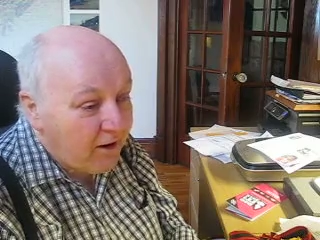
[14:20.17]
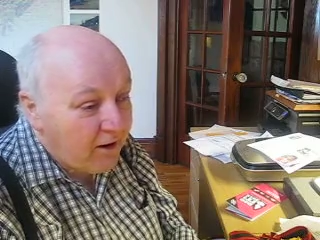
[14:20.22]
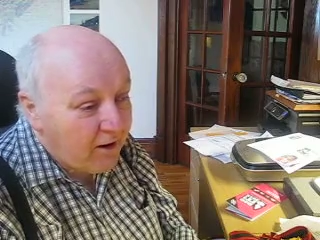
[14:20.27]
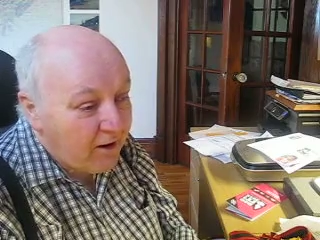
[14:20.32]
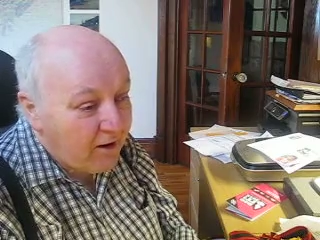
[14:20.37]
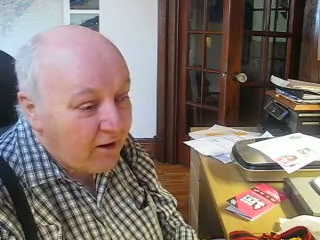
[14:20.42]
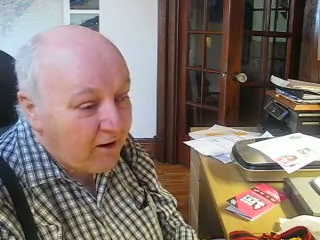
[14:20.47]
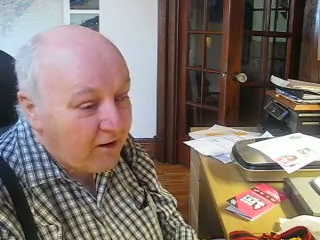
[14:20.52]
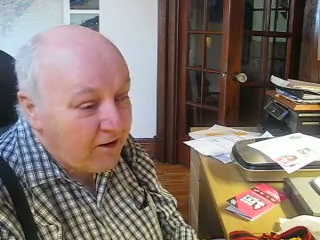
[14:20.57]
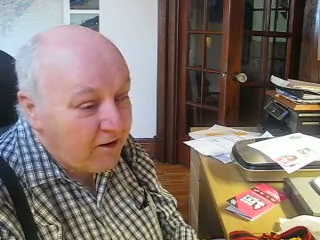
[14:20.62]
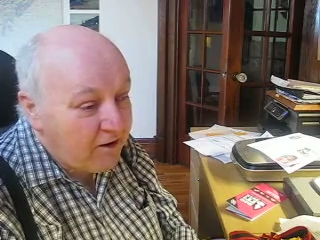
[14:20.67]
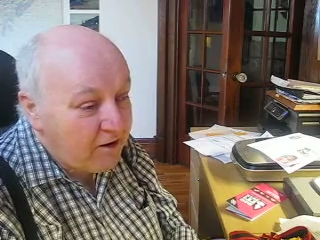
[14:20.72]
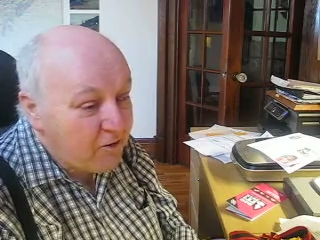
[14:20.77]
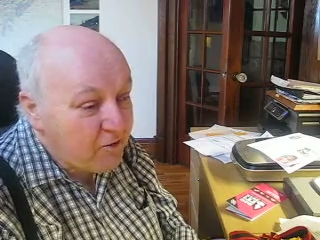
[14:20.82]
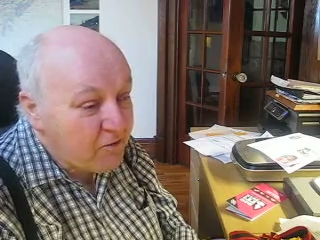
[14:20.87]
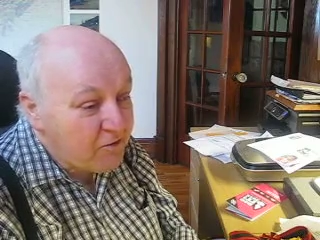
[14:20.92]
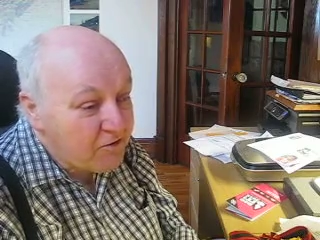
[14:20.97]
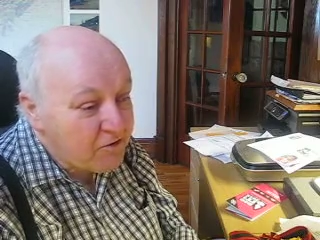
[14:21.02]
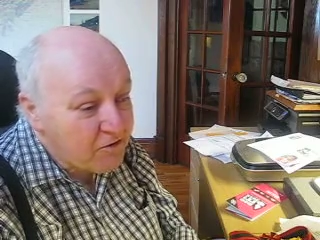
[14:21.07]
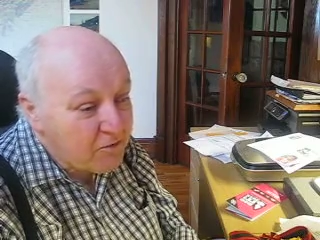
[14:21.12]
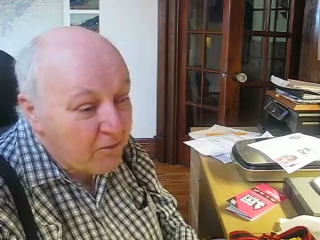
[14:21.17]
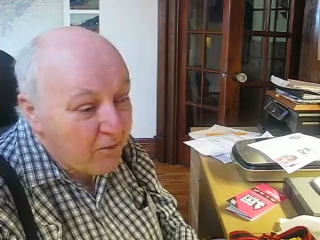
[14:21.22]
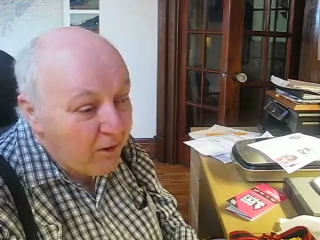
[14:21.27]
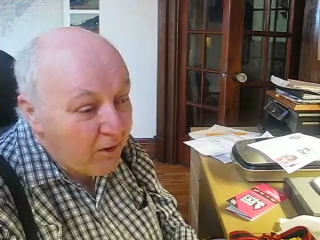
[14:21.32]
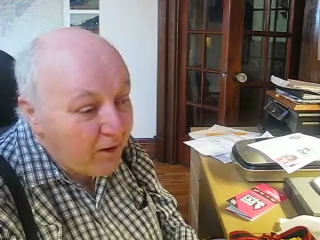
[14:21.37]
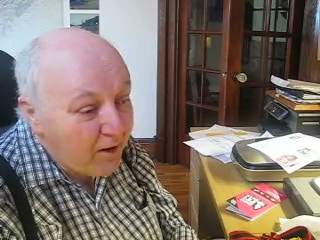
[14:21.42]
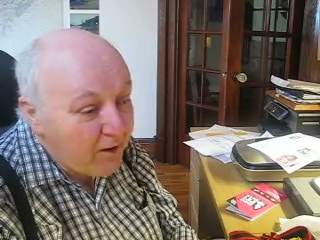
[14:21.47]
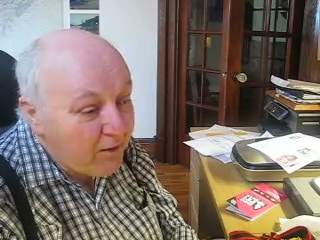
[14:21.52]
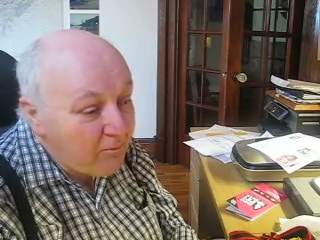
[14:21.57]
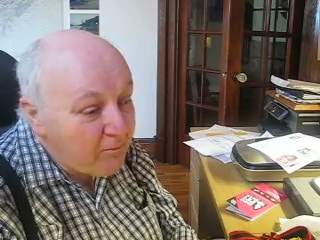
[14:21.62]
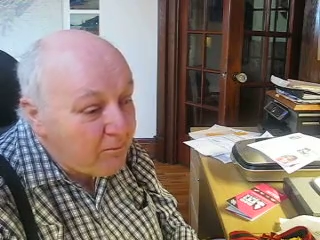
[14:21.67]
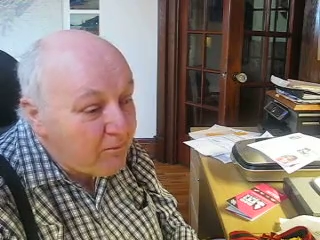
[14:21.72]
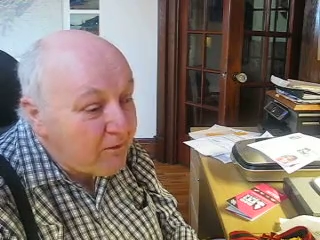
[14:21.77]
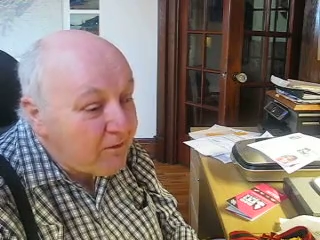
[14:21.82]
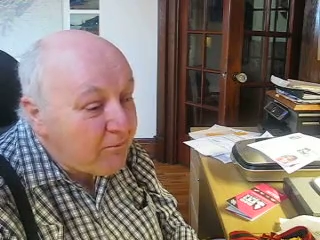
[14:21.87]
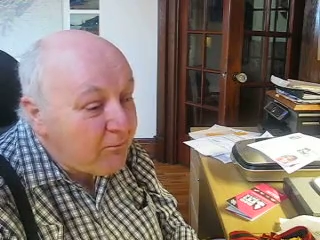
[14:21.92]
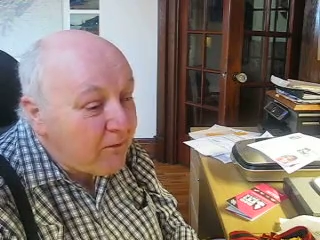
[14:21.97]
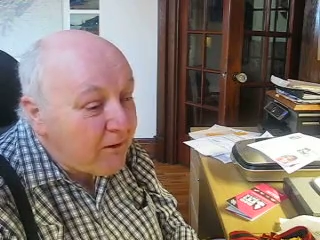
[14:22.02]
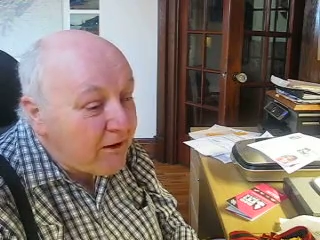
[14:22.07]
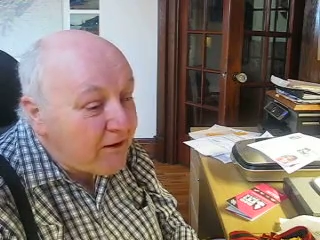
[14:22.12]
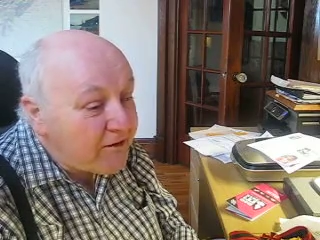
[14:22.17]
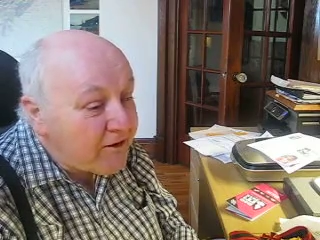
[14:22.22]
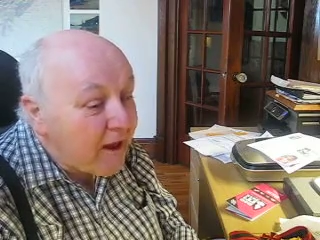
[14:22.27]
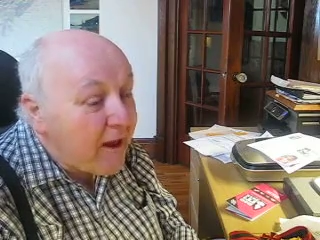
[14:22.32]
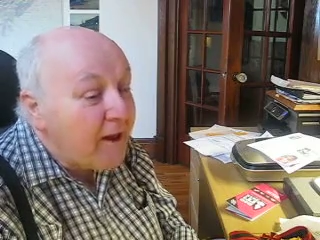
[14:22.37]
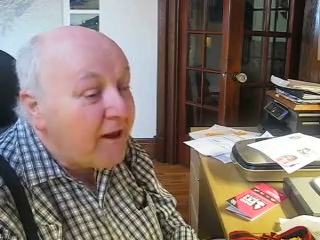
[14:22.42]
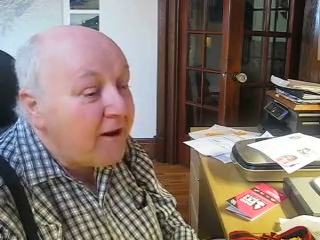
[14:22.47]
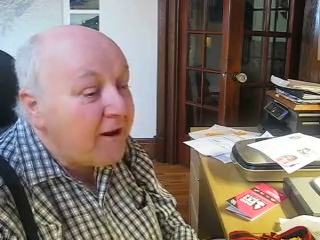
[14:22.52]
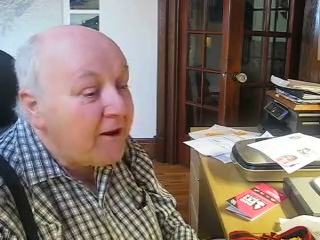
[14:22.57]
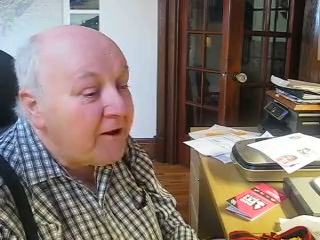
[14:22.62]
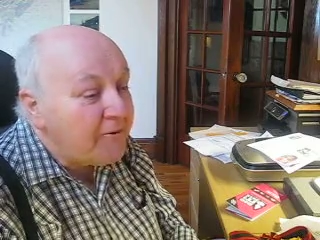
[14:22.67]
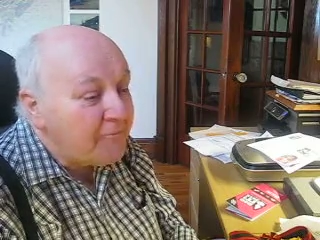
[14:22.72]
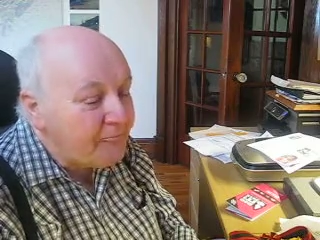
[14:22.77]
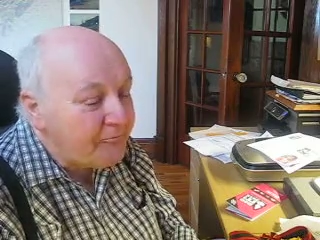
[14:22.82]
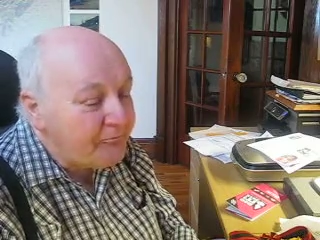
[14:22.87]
Heros Militani.